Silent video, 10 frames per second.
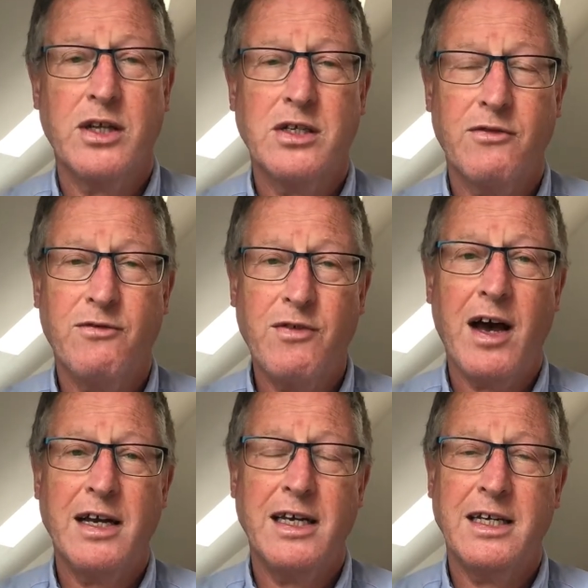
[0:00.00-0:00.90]
the
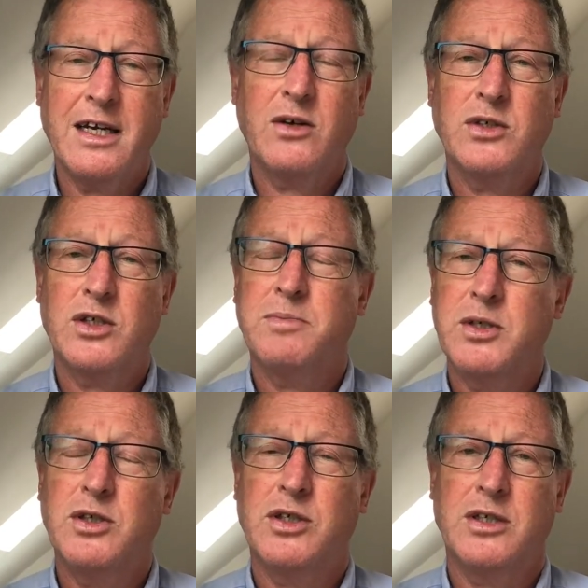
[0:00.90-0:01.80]
defining
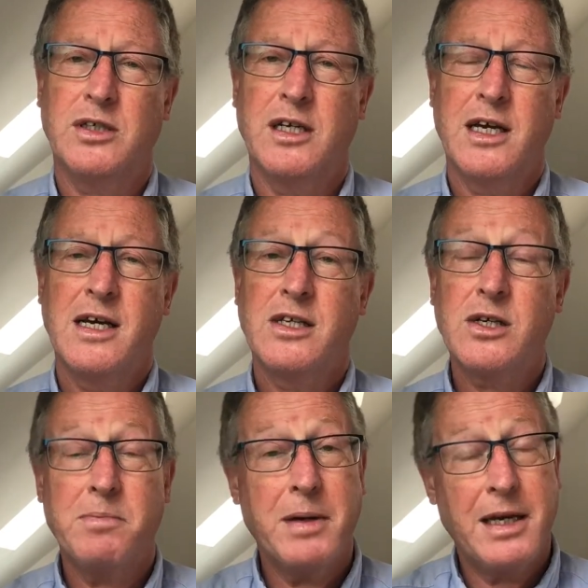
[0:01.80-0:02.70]
contribution
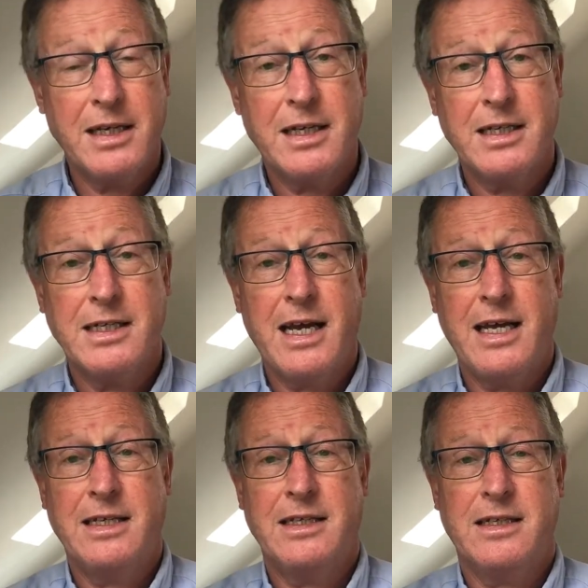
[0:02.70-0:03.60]
to being
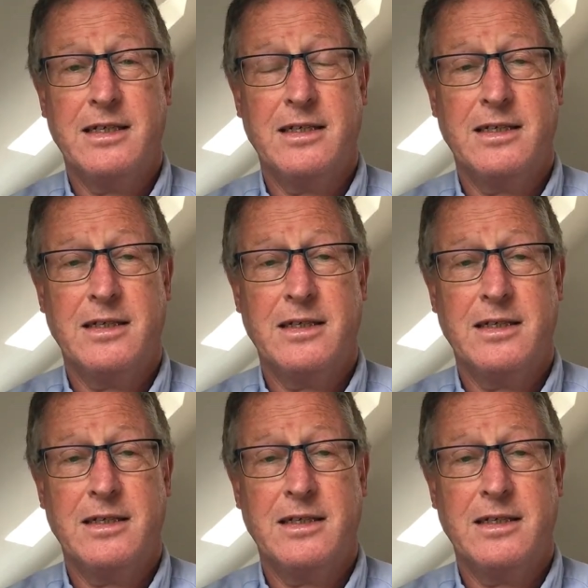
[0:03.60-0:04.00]
content.